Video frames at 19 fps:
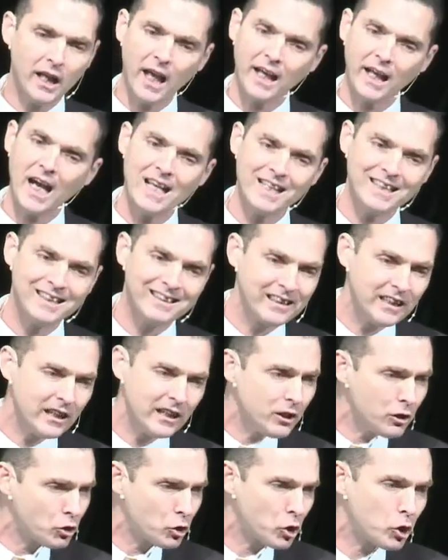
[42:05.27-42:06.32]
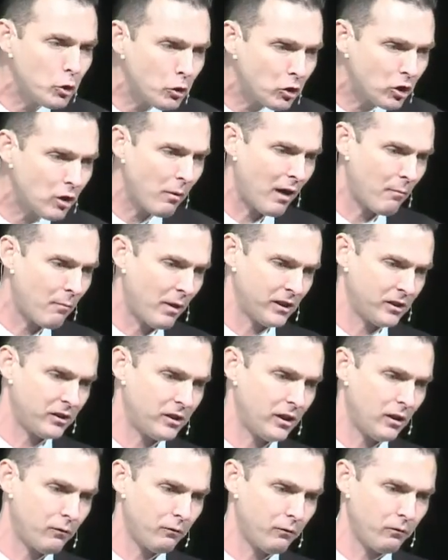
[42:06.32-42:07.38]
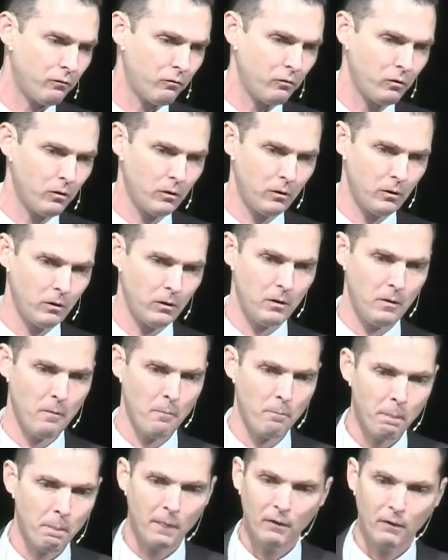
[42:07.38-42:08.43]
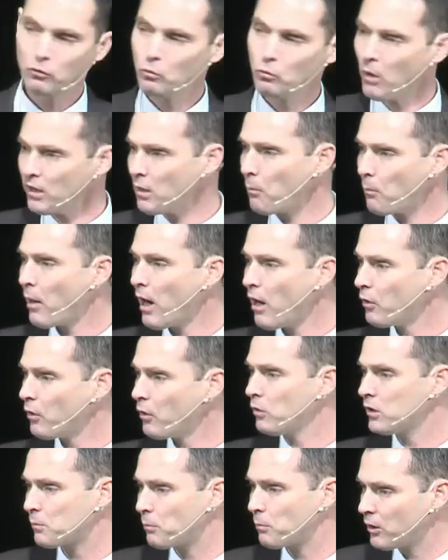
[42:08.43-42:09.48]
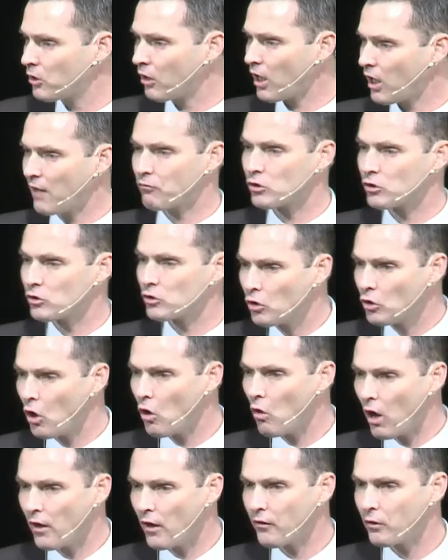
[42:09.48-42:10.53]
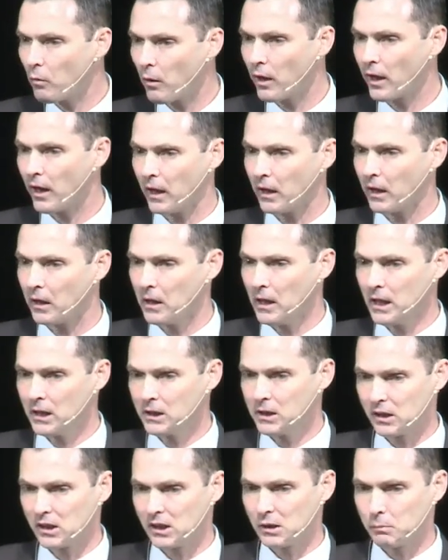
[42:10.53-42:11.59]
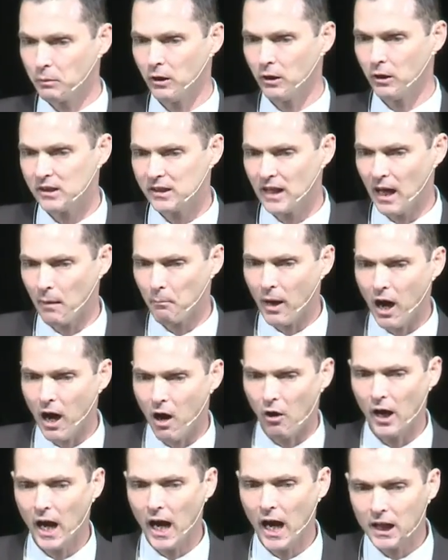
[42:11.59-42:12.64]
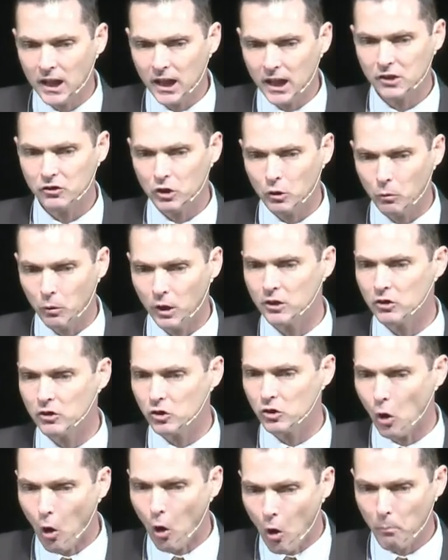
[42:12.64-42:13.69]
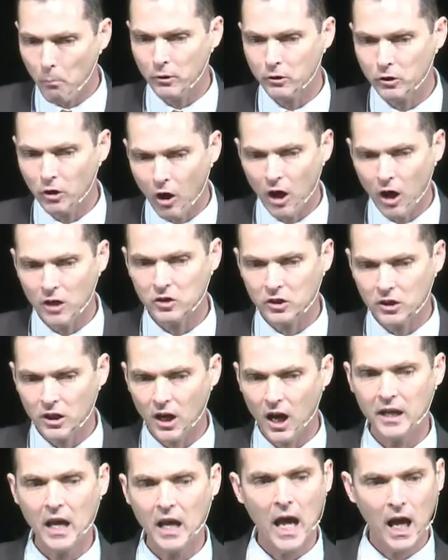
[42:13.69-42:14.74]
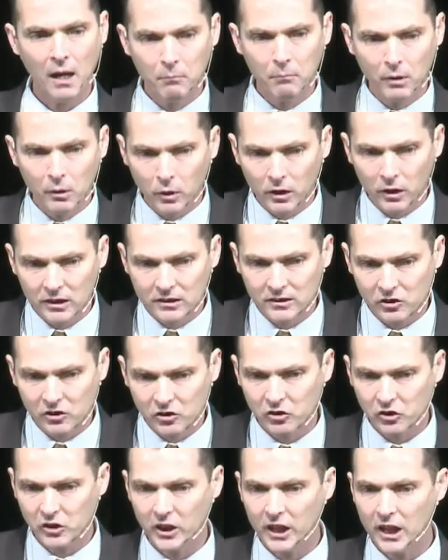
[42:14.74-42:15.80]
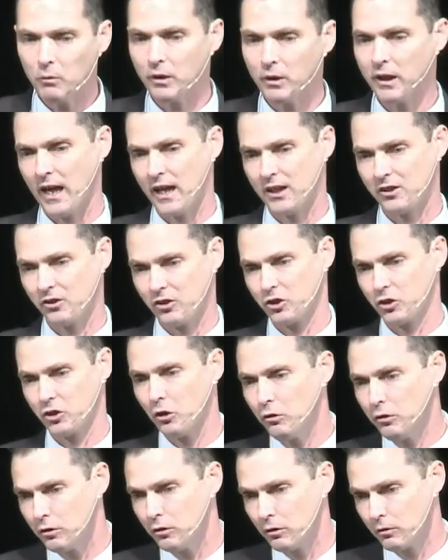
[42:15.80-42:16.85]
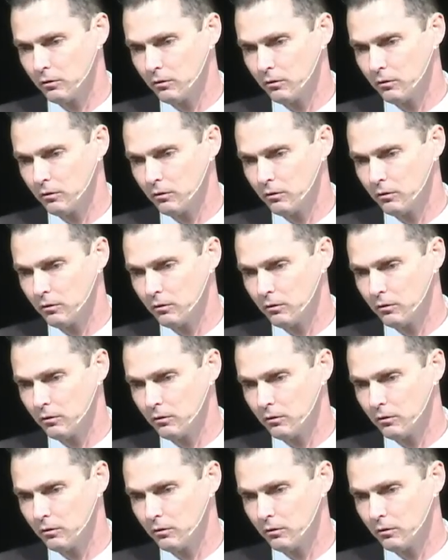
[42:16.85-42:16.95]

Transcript: I got to see the truth about myself. If you want the power of the Holy Spirit in your life, there's no other way to experience that power unless you're willing to just open your heart to God and be willing to see what He has to show you.